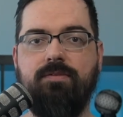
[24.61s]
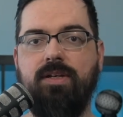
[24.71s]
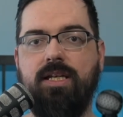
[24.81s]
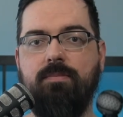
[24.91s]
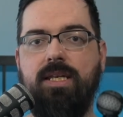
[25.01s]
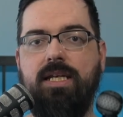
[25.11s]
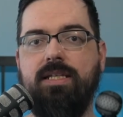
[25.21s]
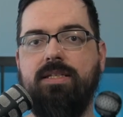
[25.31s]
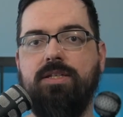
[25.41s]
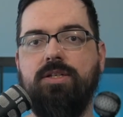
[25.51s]
of a committee
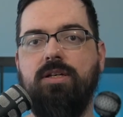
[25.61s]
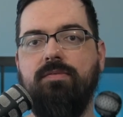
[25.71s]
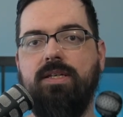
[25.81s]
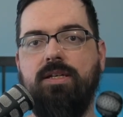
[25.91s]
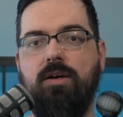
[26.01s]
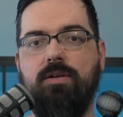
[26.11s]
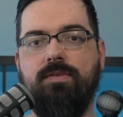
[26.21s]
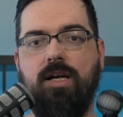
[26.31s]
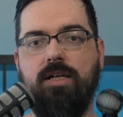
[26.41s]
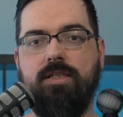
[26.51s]
decision of the Code of
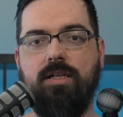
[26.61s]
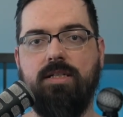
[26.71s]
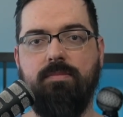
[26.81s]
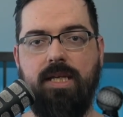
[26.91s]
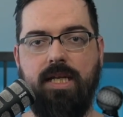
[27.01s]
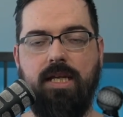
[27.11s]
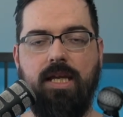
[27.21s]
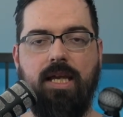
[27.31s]
Conduct Committee